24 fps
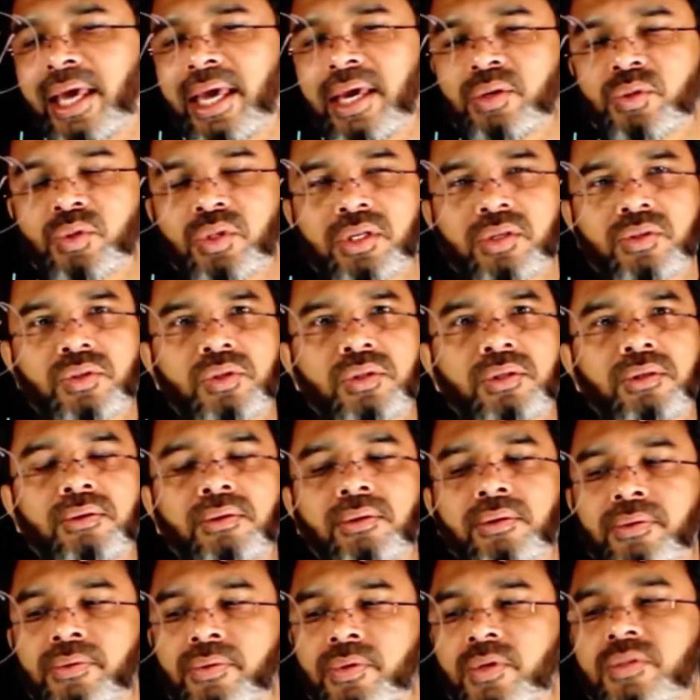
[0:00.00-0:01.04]
cases
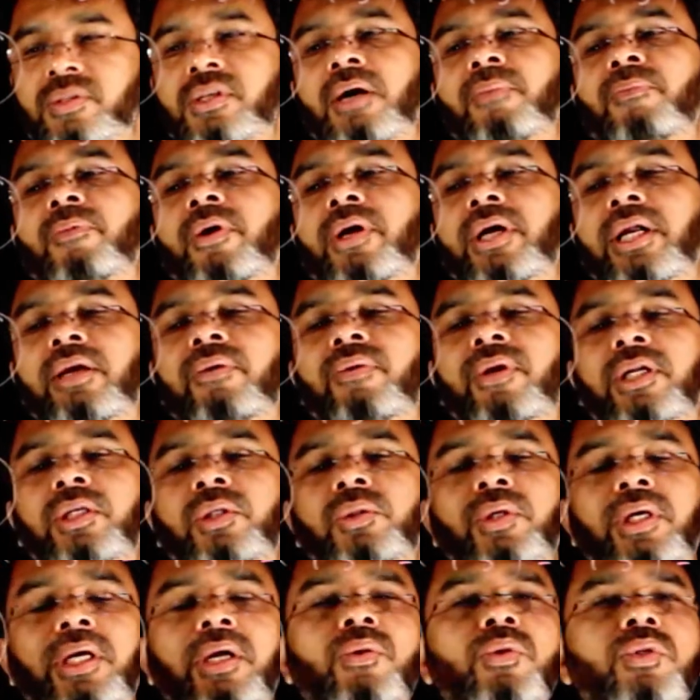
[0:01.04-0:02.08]
so somewhere you need
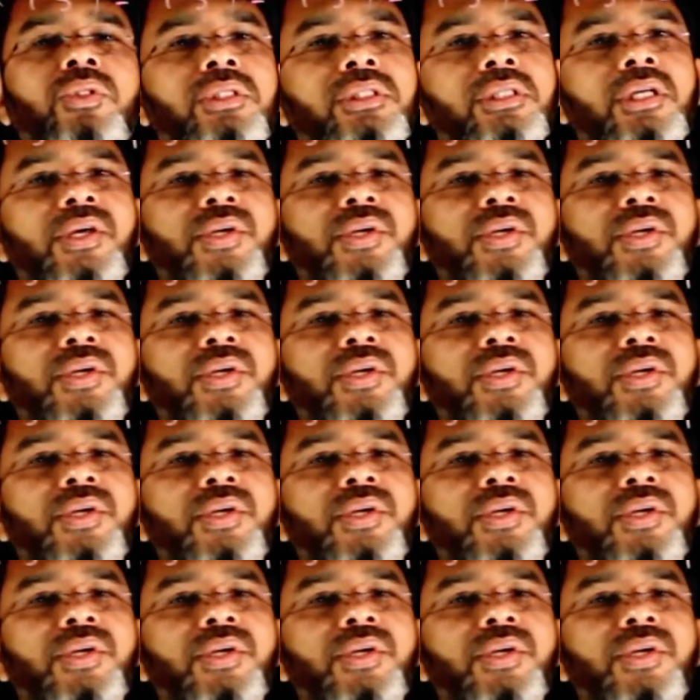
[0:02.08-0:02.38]
to use